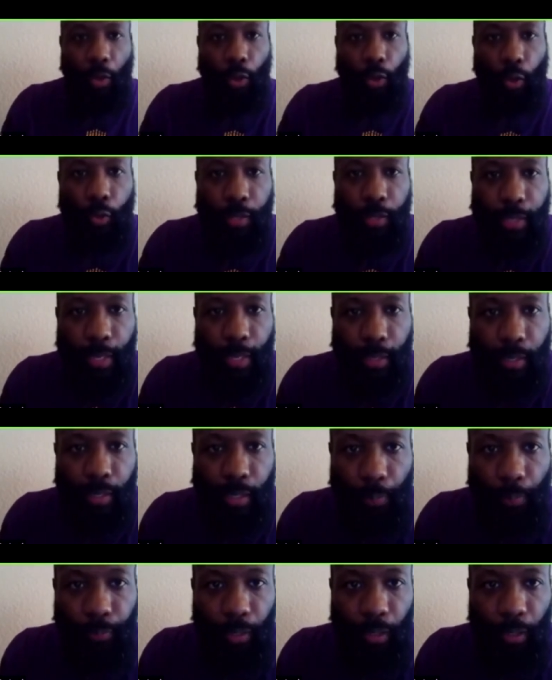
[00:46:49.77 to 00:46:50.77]
you said
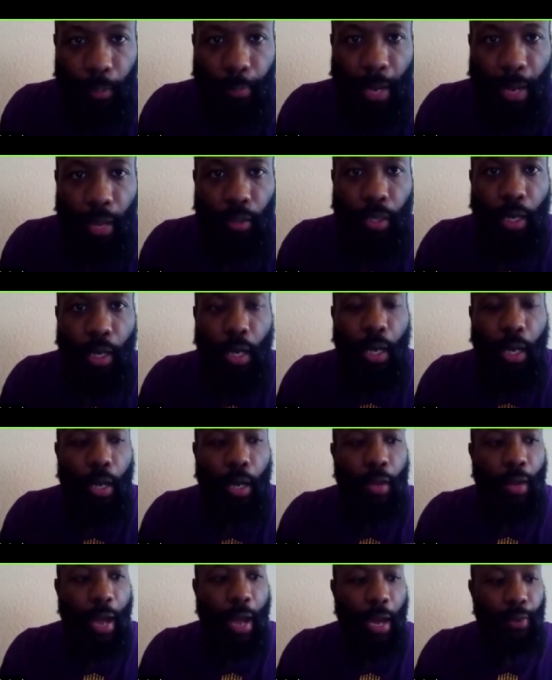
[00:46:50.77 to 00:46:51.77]
something about
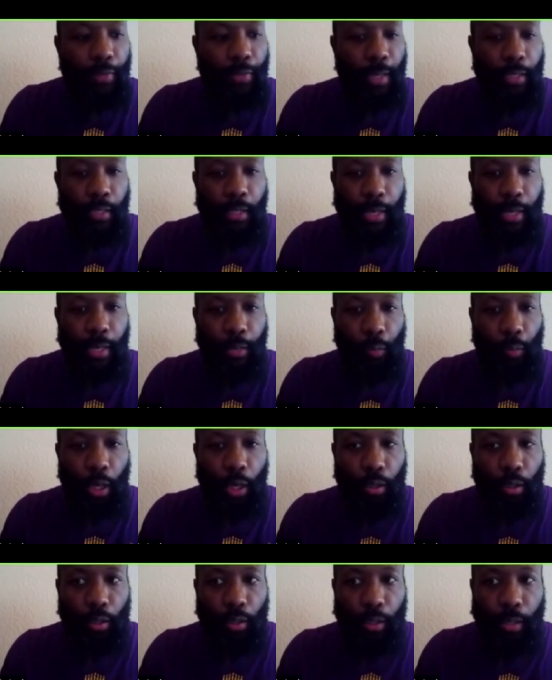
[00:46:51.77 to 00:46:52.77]
how they said,
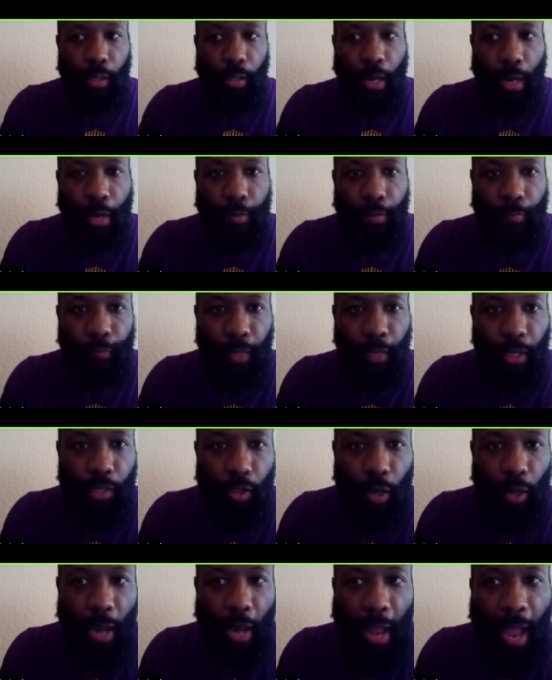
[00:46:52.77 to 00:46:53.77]
well,
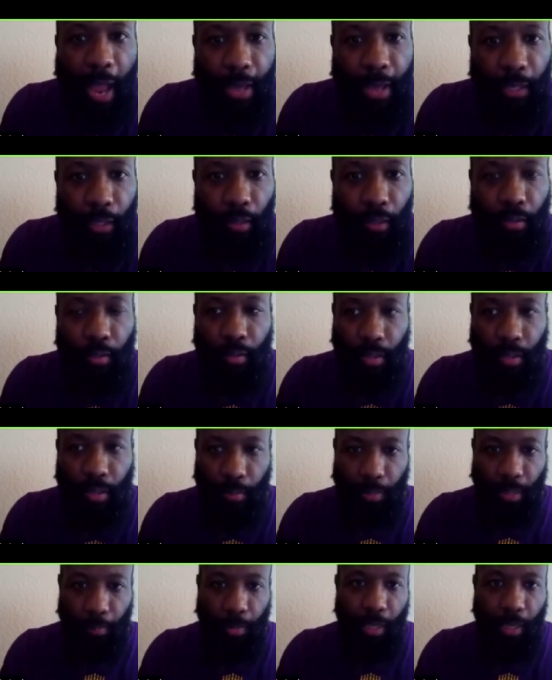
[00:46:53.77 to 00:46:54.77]
things are adding to
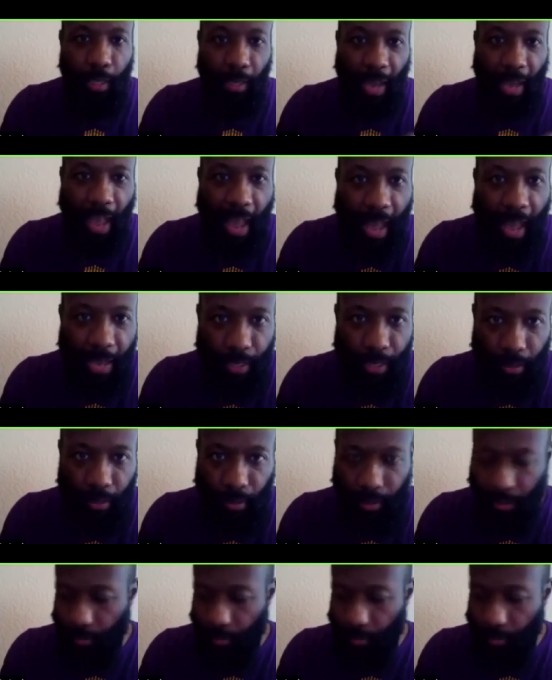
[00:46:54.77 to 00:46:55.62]
me, being added to